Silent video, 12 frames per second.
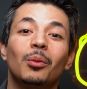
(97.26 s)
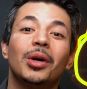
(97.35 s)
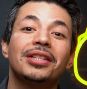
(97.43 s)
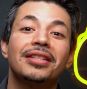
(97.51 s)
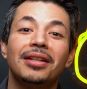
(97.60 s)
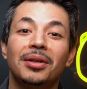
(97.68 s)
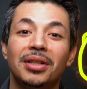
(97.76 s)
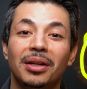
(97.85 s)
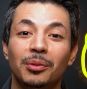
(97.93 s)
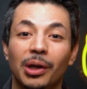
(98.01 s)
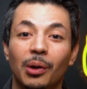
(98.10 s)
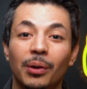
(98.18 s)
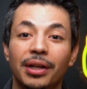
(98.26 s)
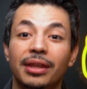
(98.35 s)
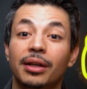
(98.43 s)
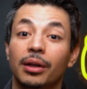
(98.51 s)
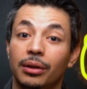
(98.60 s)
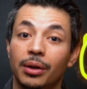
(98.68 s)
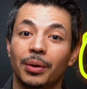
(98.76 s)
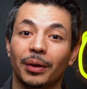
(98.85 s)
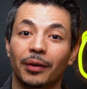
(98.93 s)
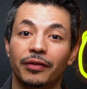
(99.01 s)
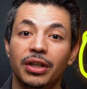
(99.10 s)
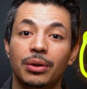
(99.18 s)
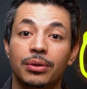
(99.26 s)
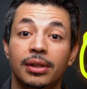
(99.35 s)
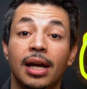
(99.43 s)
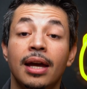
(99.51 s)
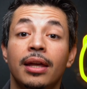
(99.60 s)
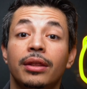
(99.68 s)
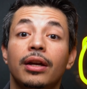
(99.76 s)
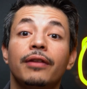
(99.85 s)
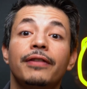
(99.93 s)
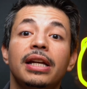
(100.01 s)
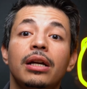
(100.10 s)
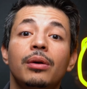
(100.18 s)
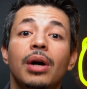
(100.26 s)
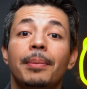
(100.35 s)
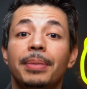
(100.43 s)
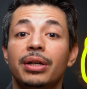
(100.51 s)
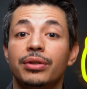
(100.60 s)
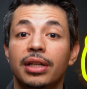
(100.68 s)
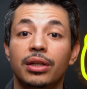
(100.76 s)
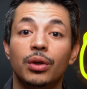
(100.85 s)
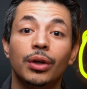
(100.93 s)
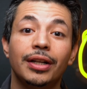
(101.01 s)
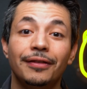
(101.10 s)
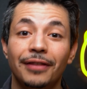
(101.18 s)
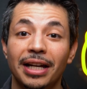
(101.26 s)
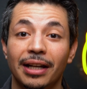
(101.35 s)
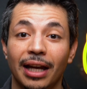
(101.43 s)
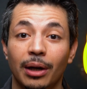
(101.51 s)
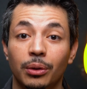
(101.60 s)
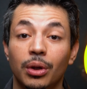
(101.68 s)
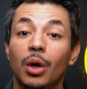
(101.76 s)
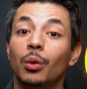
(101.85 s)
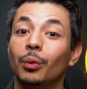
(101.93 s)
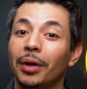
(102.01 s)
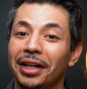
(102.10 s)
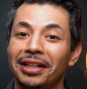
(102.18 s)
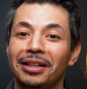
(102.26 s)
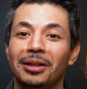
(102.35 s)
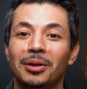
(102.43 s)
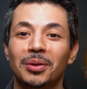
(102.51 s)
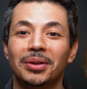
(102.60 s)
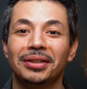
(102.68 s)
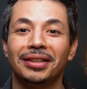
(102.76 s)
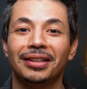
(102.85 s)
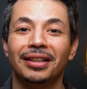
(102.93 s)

Once they're done recording their glowing reviews, their video appears in your Konvey account, ready to use.